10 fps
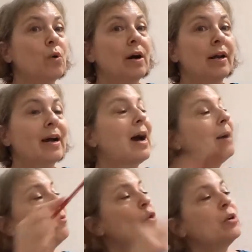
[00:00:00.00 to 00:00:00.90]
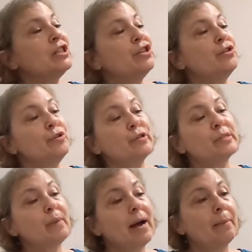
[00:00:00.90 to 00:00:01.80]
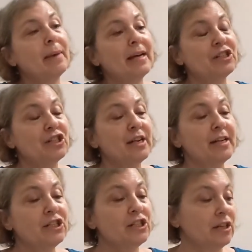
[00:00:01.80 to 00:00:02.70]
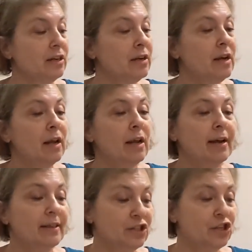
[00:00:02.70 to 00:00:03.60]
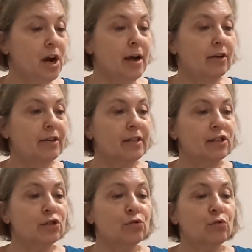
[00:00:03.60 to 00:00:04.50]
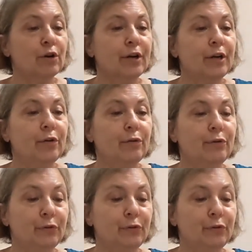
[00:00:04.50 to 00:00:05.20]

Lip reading: one, I'm going to use my imagination, like the child in the story who